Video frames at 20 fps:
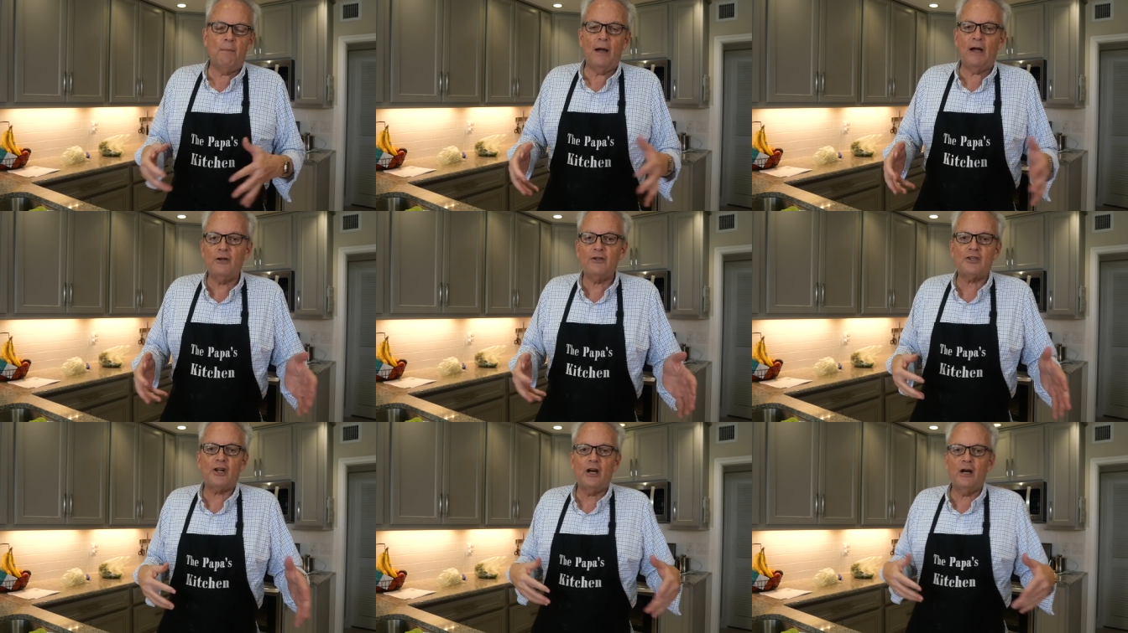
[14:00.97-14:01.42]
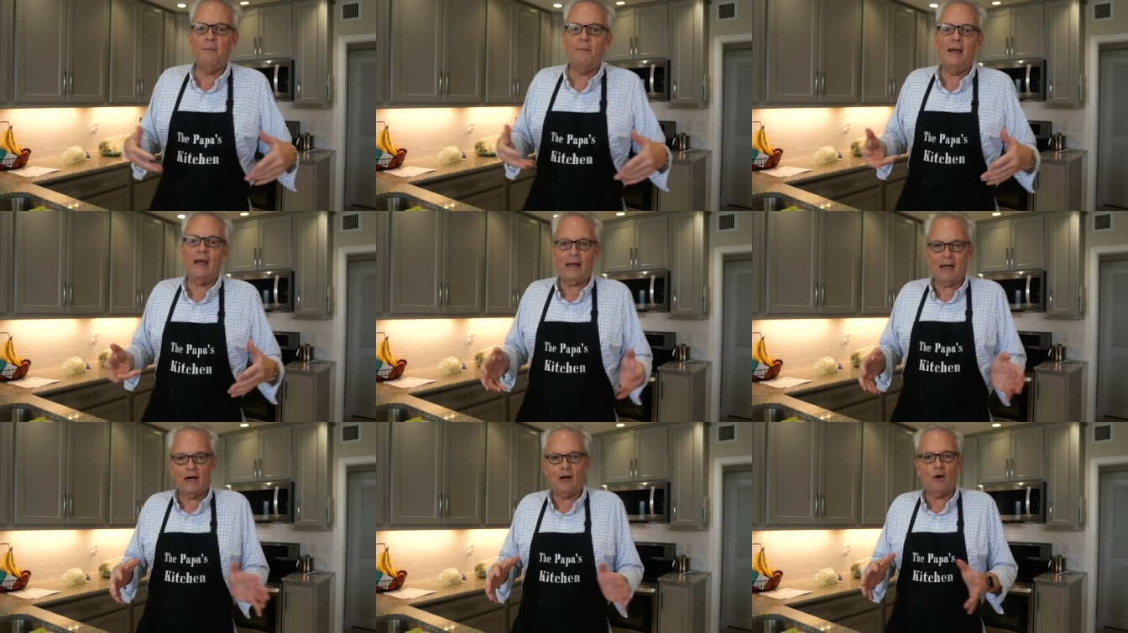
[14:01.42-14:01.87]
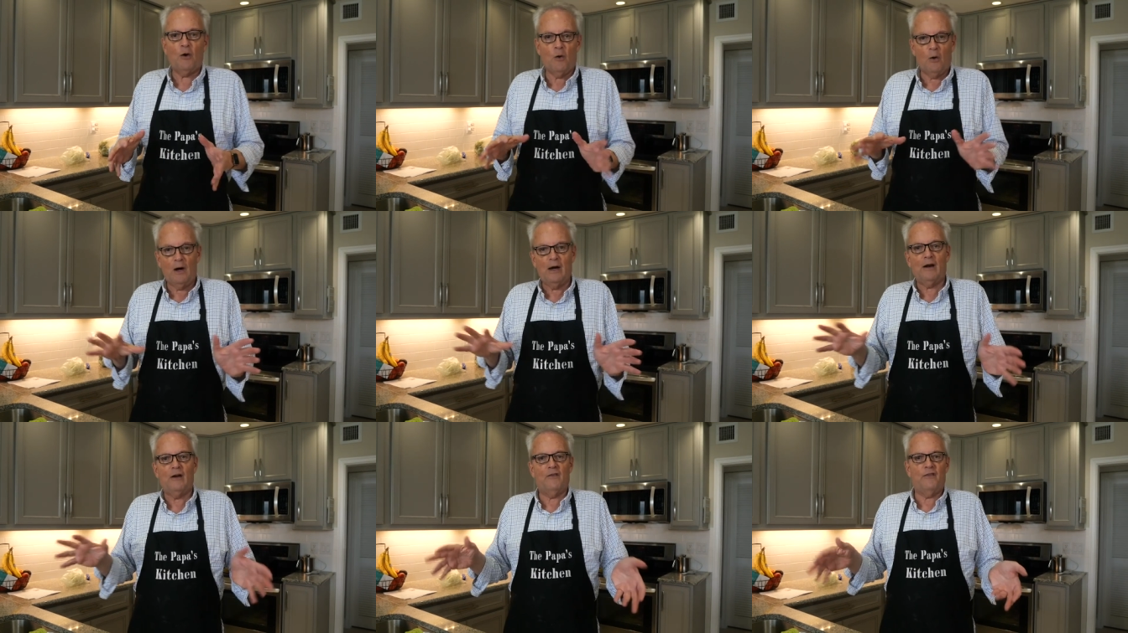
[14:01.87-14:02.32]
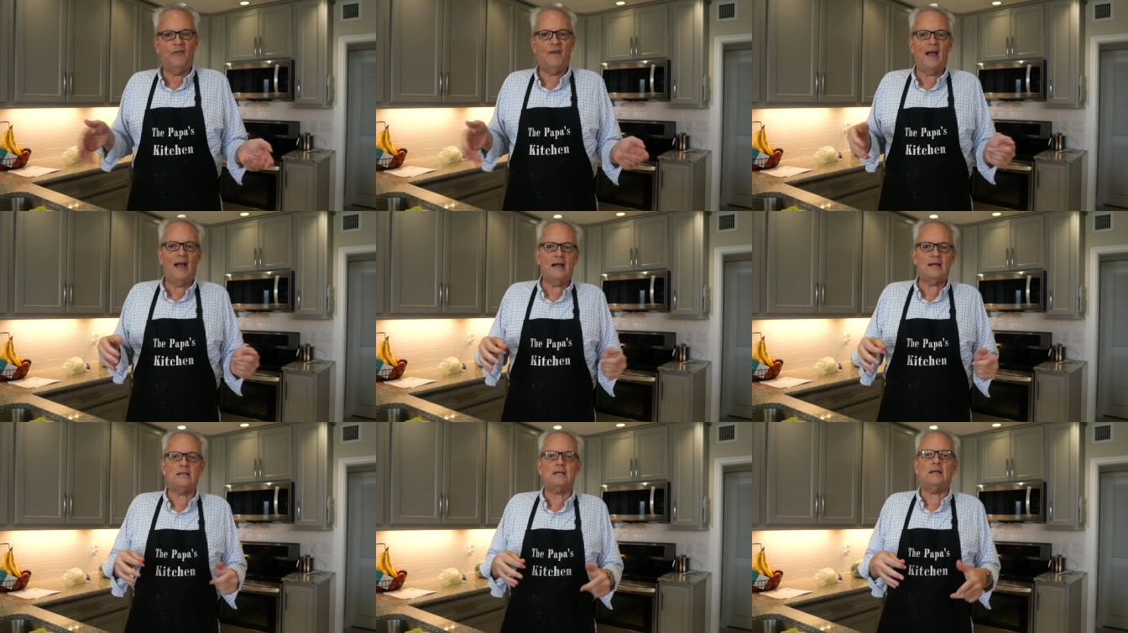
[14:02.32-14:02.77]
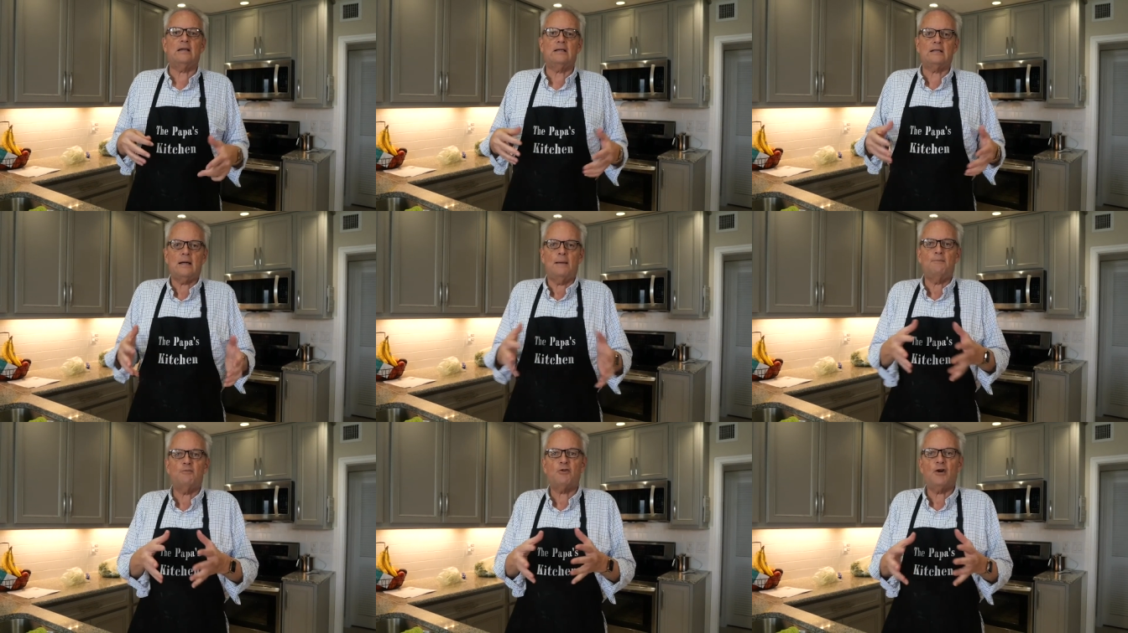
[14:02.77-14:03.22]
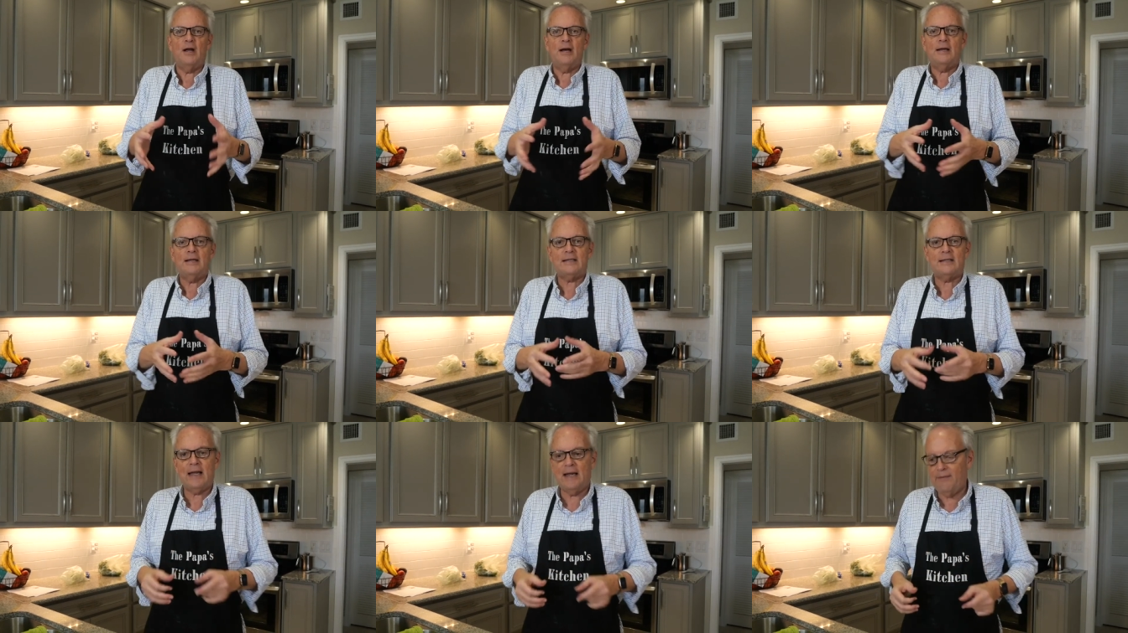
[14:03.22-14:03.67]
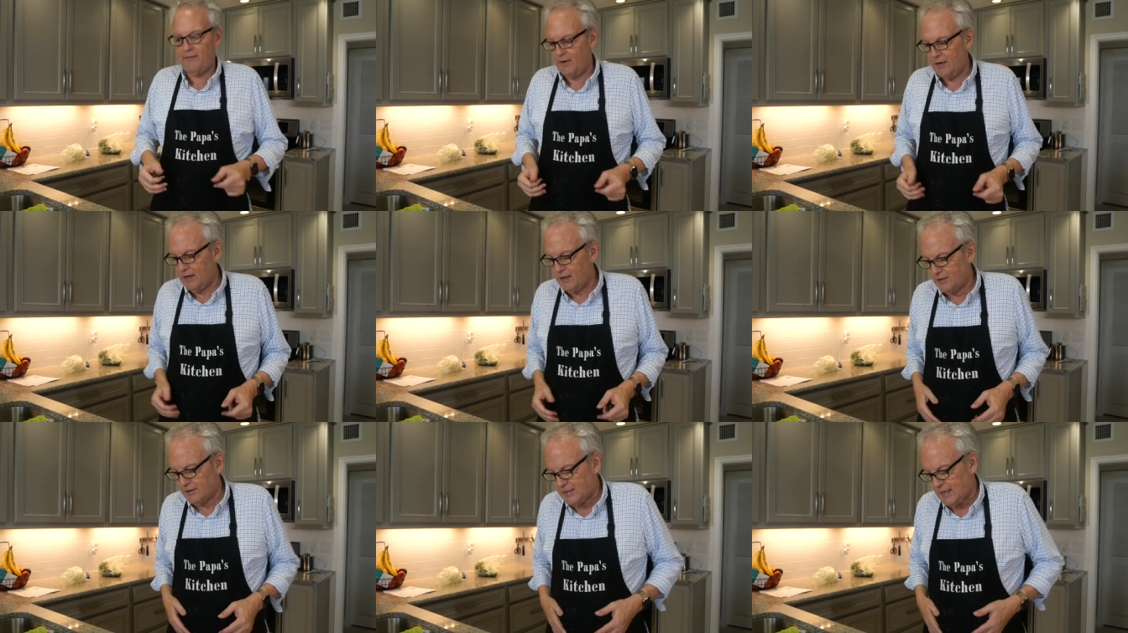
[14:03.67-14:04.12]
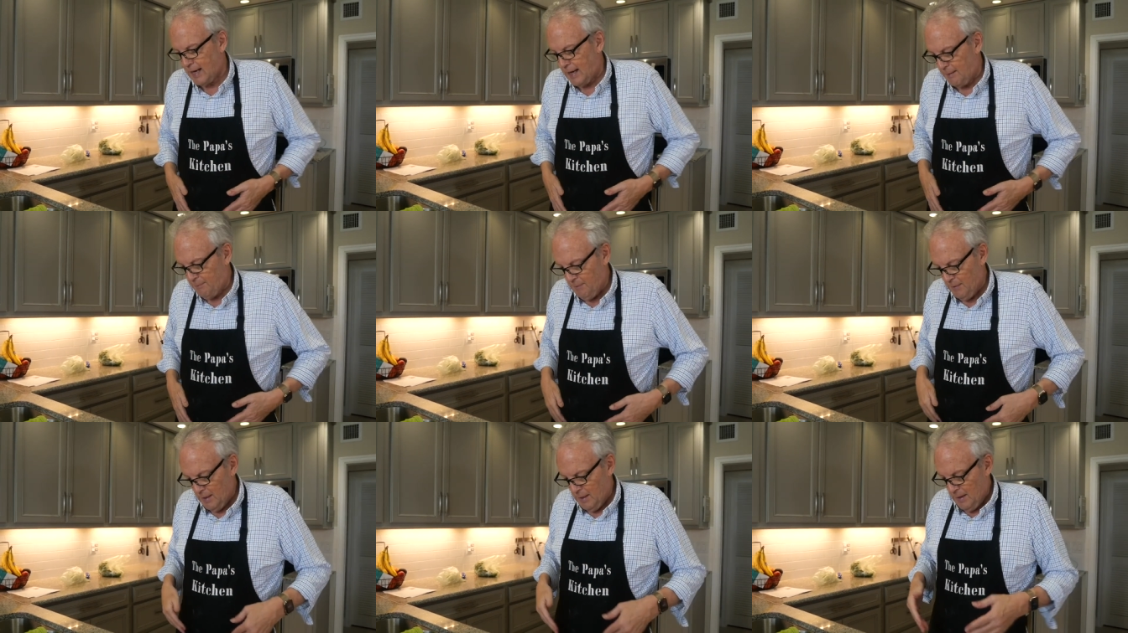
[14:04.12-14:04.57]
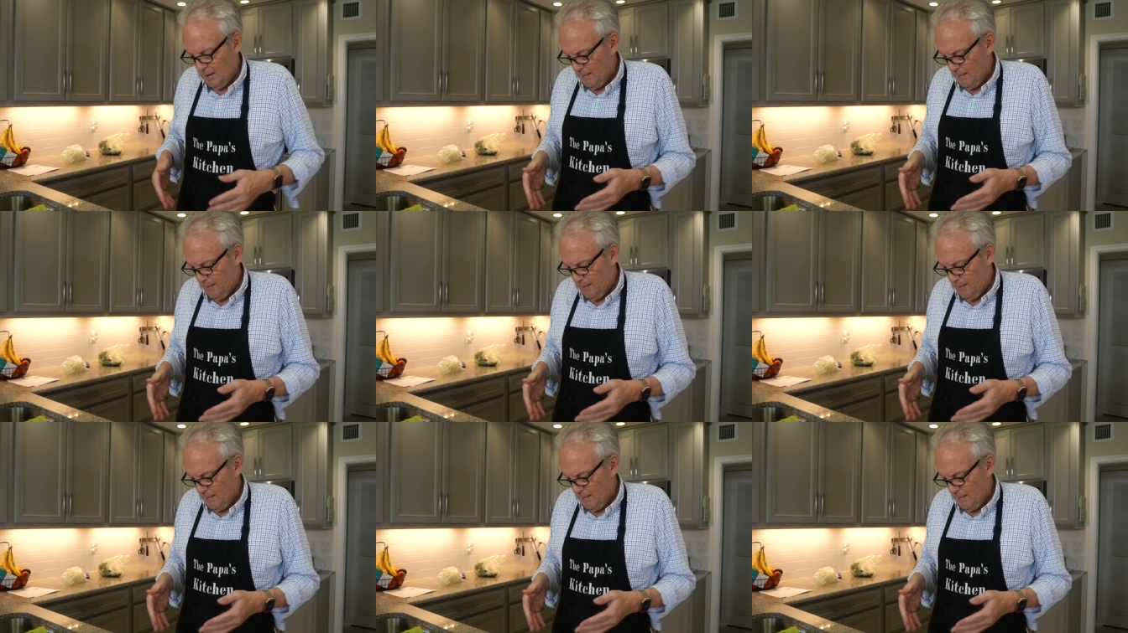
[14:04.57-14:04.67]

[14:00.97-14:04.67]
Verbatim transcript: Belle's gonna make it go a little fast because I'm trying to save a little time.